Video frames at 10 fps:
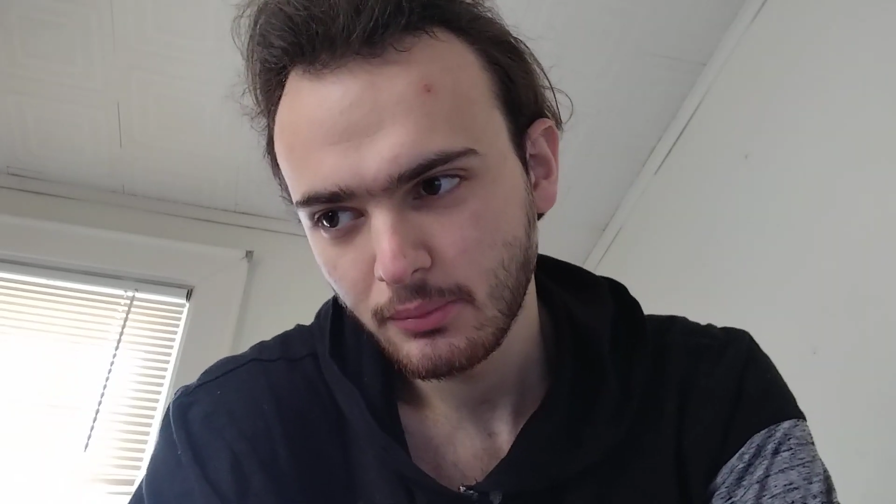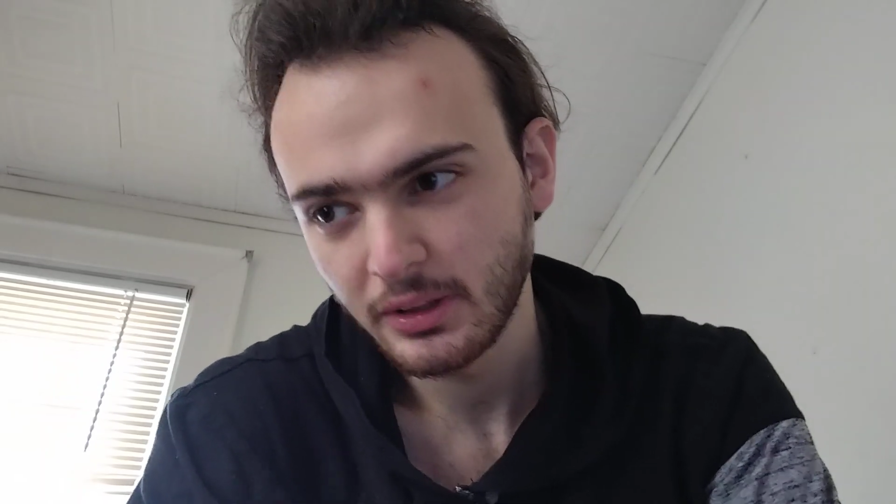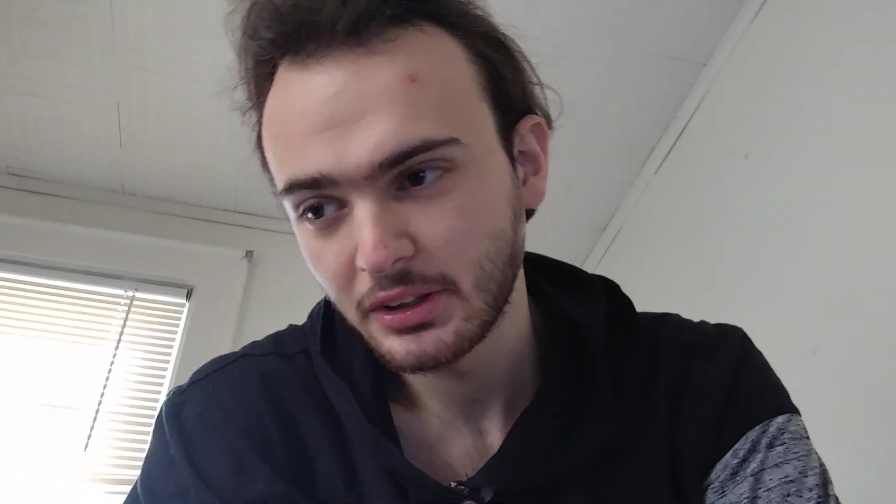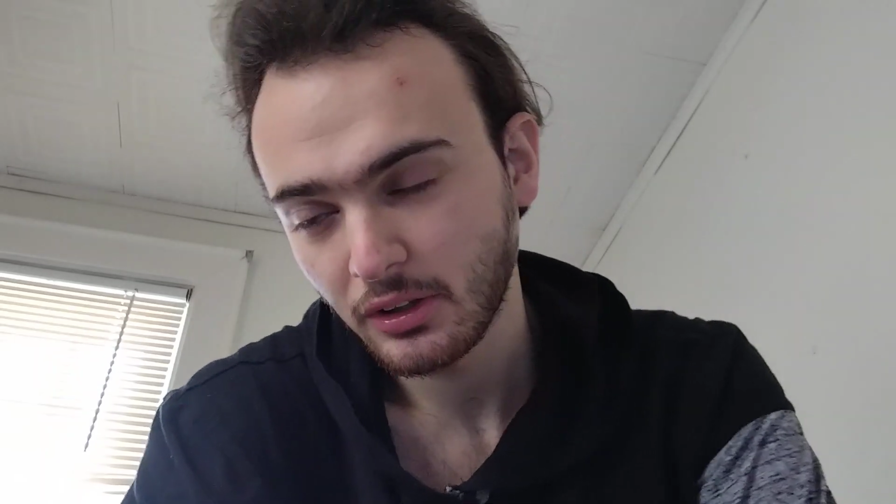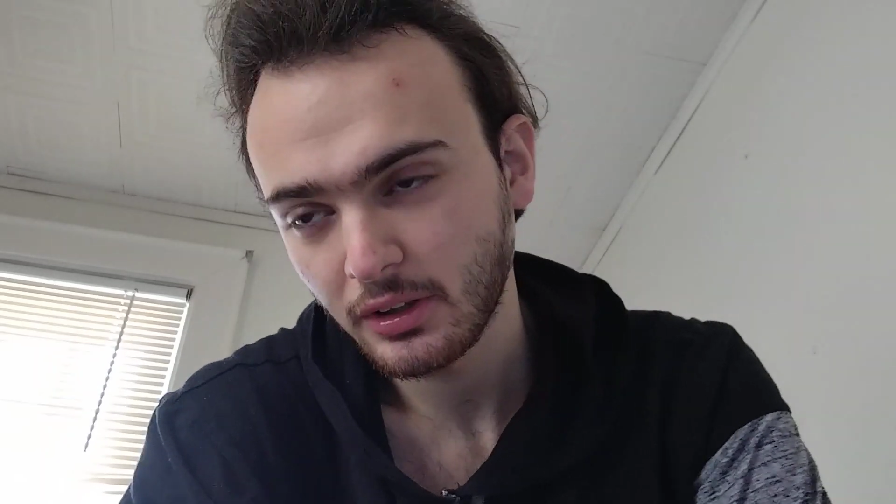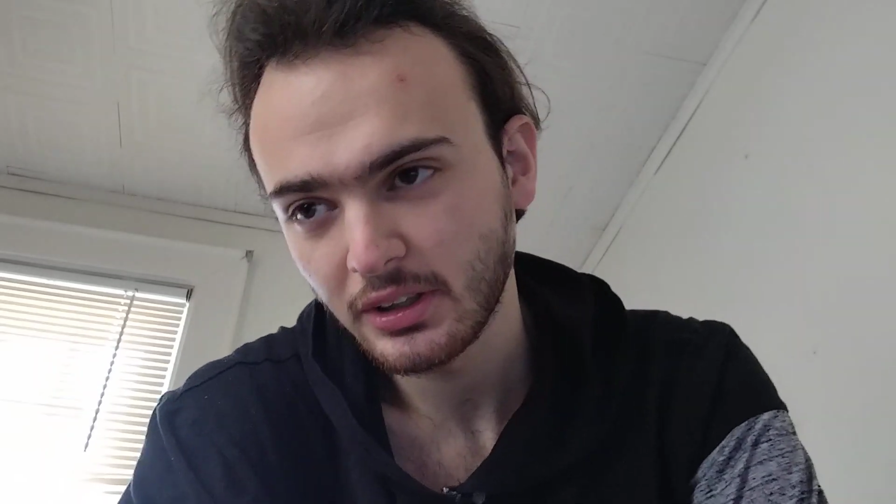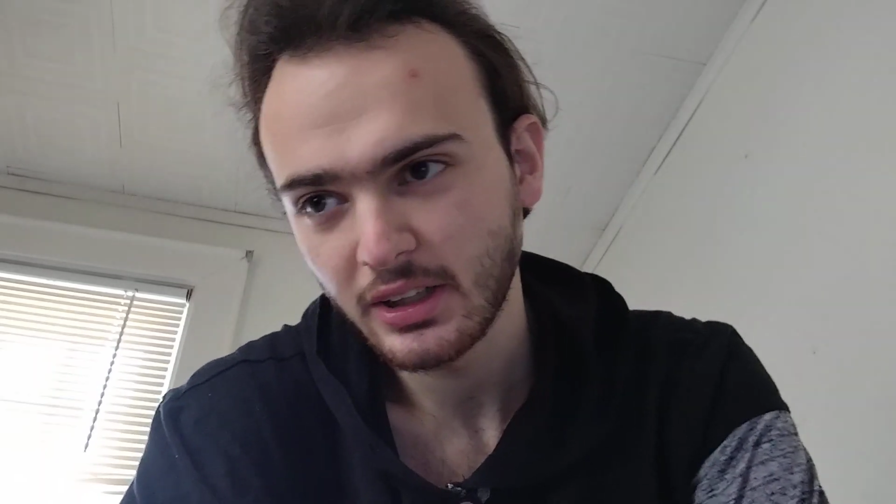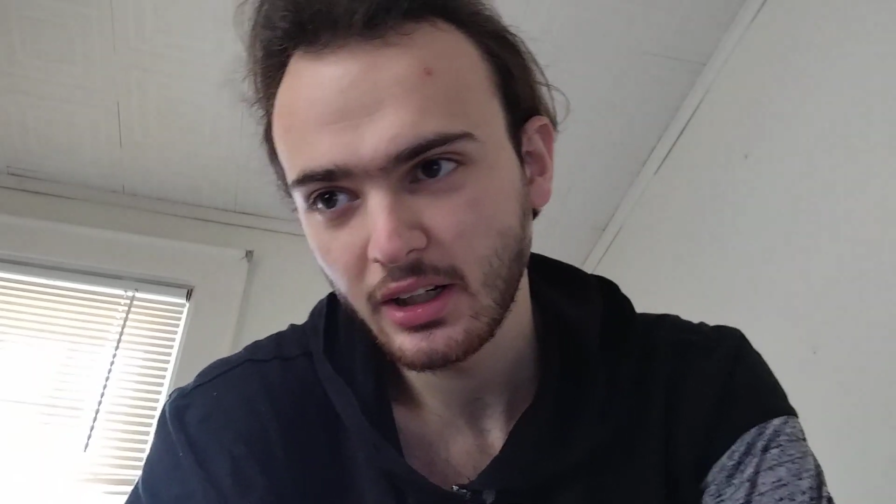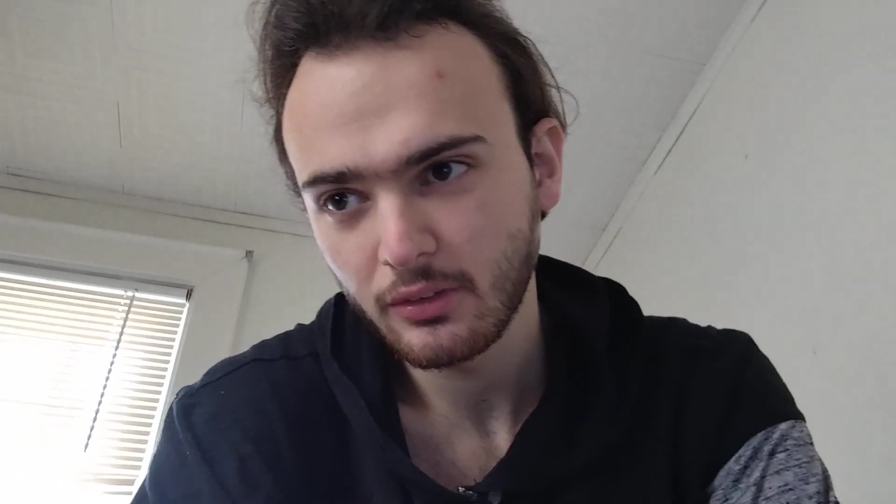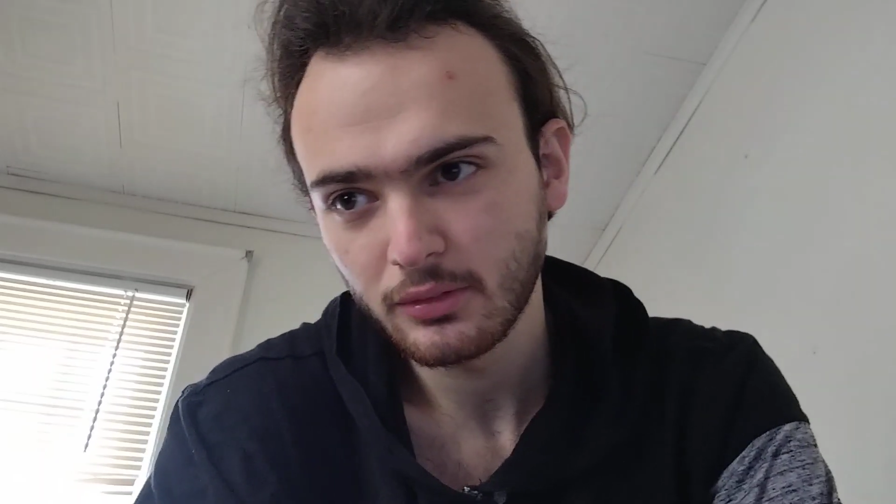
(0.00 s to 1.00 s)
but he turned it
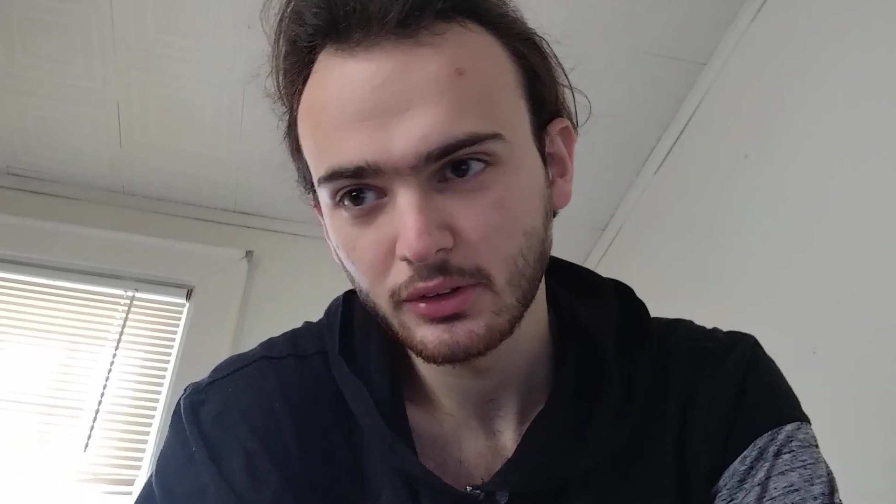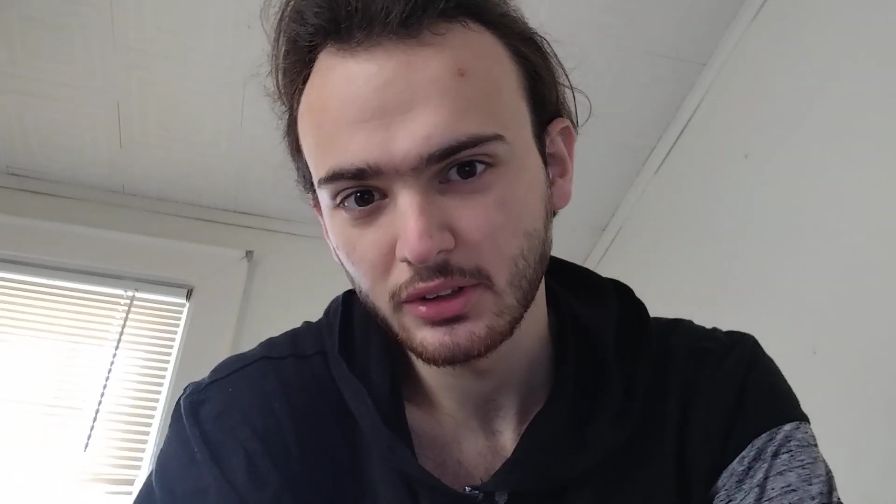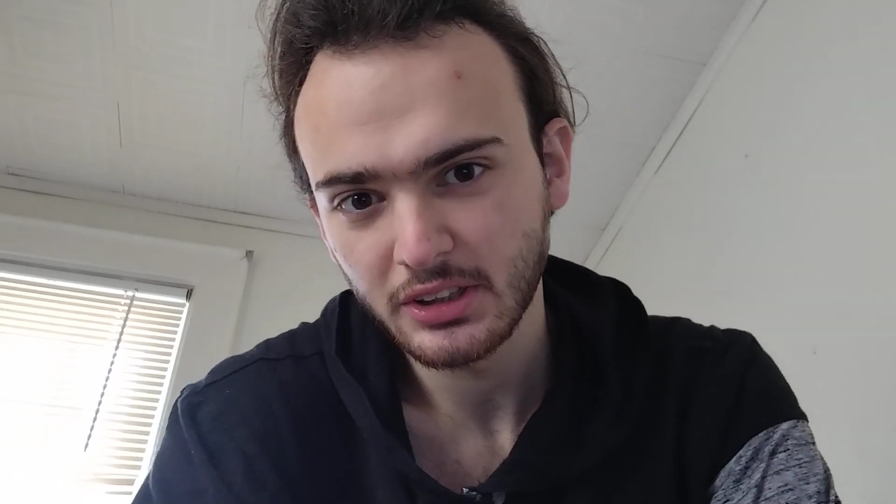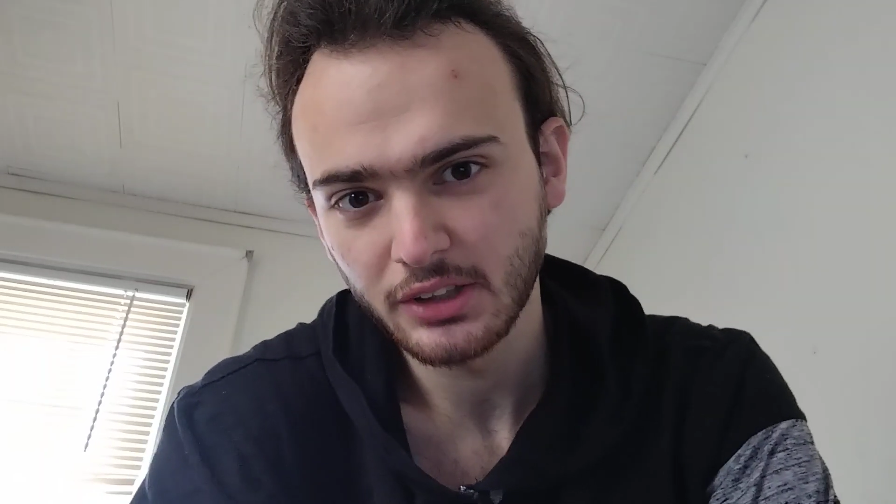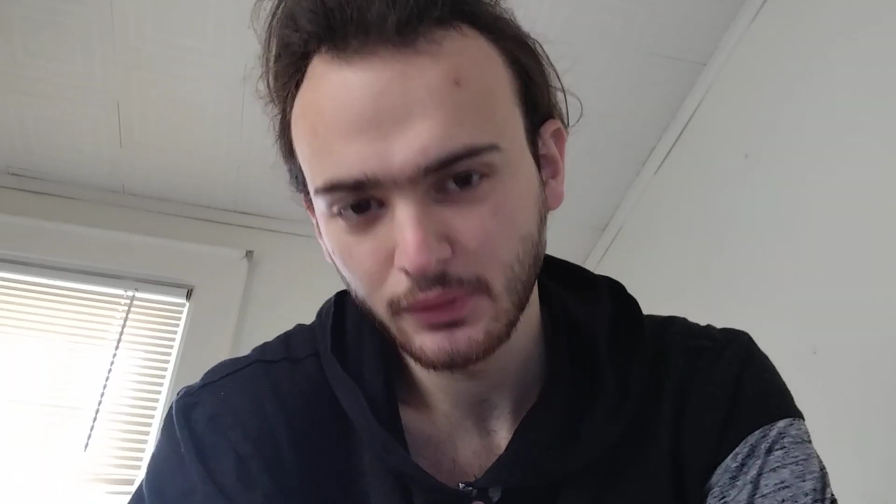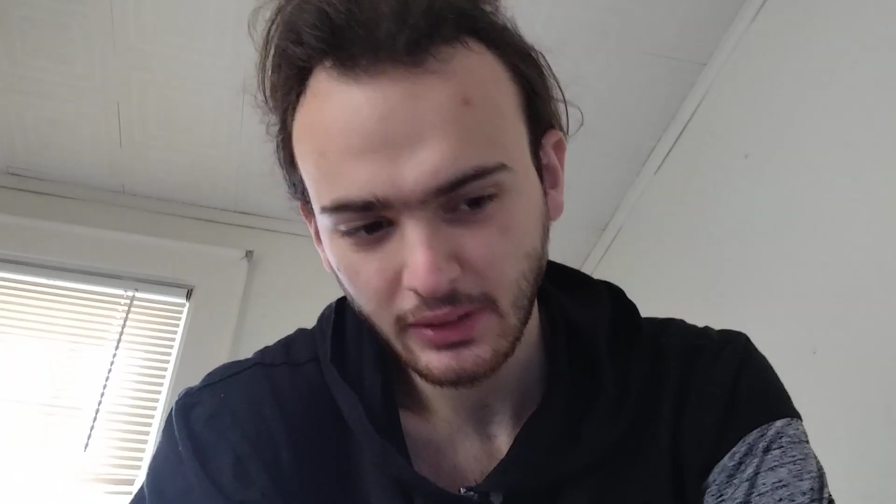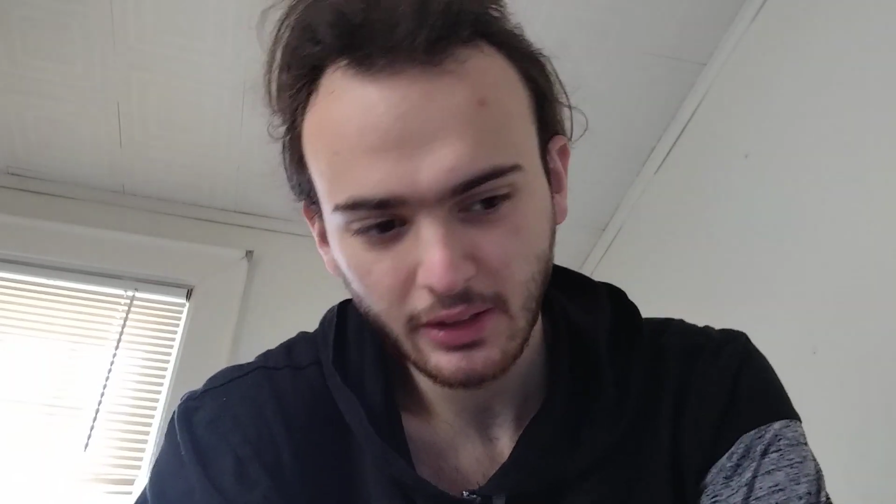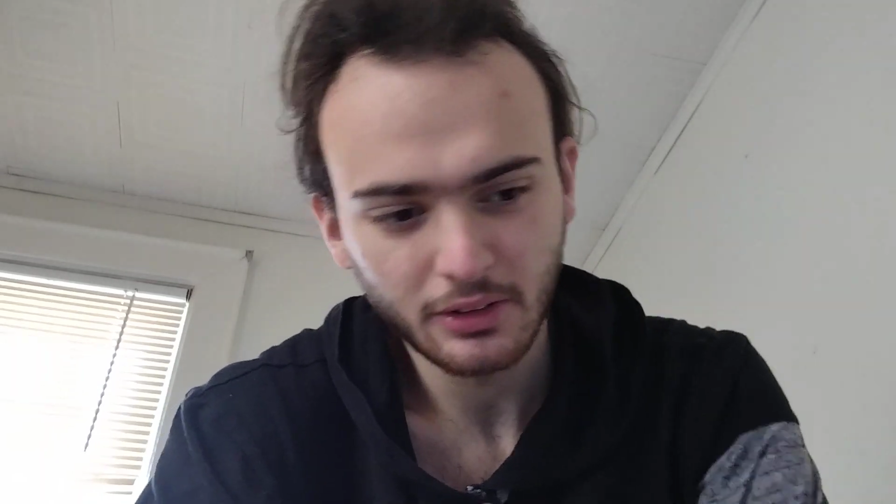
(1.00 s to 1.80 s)
down due to scheduling,